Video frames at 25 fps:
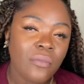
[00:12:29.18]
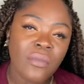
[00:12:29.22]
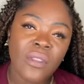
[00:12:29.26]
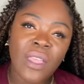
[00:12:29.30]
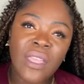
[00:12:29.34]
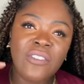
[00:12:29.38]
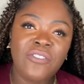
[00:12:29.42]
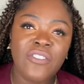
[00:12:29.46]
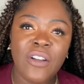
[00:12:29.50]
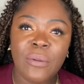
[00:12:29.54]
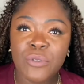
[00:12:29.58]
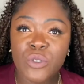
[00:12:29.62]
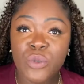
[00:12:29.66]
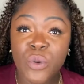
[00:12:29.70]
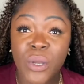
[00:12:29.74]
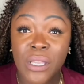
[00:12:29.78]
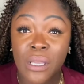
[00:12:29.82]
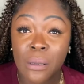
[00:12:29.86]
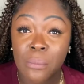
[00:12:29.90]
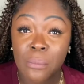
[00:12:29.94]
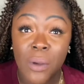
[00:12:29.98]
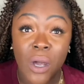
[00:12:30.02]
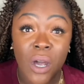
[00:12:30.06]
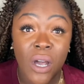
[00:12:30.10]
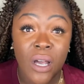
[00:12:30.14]
if I'm doing
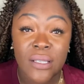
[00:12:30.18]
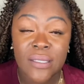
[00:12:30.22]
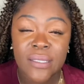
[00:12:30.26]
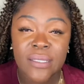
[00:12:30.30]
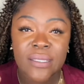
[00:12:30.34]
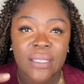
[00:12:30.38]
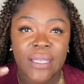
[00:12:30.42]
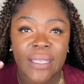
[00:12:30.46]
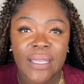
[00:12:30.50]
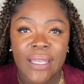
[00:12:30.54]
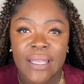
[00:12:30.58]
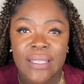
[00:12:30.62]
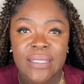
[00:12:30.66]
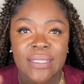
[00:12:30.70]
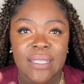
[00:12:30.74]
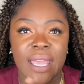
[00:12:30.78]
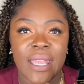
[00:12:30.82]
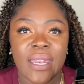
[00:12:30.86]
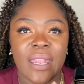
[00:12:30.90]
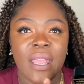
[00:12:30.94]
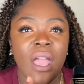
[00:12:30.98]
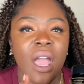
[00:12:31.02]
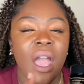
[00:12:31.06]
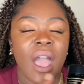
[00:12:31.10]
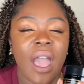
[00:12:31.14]
a mask, like I
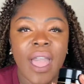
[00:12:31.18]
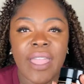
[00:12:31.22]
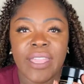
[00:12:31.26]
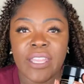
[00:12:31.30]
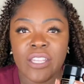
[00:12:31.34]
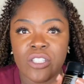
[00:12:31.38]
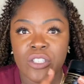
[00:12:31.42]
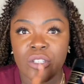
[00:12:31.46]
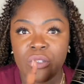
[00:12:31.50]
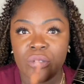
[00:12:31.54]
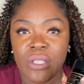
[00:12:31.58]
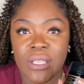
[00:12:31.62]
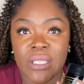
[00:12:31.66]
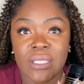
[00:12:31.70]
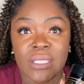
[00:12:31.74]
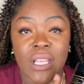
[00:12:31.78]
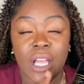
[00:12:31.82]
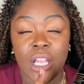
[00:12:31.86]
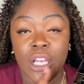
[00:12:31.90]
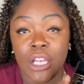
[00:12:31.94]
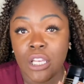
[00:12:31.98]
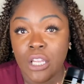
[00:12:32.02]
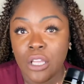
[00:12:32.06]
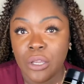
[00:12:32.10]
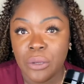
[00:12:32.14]
said, I can do this
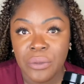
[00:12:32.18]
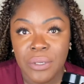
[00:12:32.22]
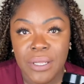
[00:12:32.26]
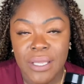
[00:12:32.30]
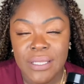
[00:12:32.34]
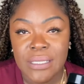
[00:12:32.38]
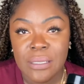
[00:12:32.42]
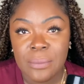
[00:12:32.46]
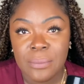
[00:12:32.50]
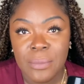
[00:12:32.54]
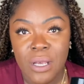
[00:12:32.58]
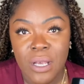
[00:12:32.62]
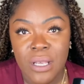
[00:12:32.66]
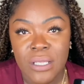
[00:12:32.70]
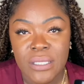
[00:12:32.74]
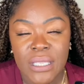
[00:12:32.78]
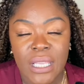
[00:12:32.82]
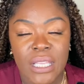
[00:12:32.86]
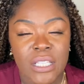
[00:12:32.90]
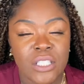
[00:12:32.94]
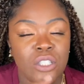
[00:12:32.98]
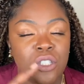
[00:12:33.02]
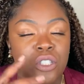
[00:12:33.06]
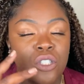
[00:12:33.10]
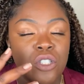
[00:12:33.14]
alone as a mask.
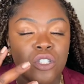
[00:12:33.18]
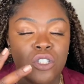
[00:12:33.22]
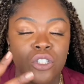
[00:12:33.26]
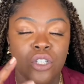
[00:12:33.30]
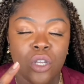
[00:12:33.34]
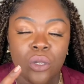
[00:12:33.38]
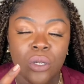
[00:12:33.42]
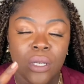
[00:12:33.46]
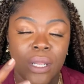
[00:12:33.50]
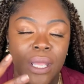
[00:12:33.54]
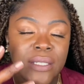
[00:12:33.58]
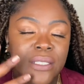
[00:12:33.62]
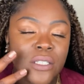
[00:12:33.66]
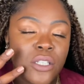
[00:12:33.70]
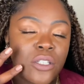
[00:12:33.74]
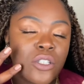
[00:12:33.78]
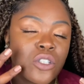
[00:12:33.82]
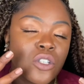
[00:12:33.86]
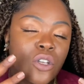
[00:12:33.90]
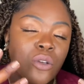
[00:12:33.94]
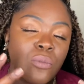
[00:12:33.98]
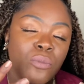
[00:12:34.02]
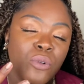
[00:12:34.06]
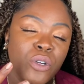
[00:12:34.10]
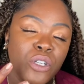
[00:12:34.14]
It's so nice. It's
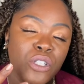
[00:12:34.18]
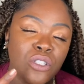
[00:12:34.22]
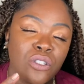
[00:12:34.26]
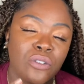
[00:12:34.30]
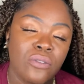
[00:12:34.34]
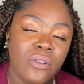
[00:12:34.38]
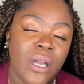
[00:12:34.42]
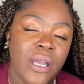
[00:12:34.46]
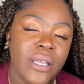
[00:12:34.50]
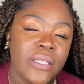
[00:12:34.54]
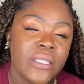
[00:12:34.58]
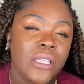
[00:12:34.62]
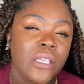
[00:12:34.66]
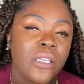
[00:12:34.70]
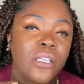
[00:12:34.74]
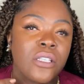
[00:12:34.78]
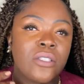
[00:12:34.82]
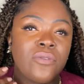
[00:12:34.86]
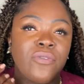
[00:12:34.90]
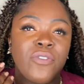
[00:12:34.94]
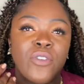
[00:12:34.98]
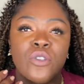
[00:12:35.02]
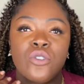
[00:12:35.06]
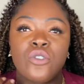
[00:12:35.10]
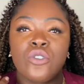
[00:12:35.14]
so moisturizing.
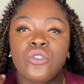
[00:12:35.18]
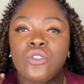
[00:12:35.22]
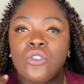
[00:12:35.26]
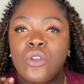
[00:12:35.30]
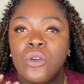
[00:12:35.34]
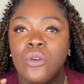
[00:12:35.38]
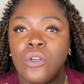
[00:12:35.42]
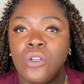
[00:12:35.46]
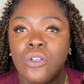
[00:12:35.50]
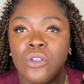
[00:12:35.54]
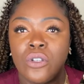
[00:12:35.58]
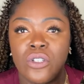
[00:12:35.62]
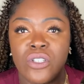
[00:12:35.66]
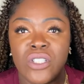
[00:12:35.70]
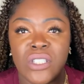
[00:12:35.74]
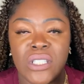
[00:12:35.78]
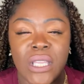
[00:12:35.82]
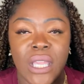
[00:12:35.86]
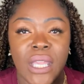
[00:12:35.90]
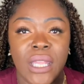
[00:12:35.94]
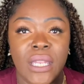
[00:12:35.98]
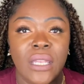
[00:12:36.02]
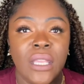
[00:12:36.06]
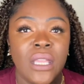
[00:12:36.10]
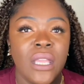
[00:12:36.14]
It feels so good on your
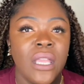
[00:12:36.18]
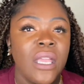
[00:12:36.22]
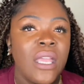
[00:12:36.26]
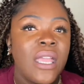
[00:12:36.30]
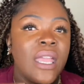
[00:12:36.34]
skin.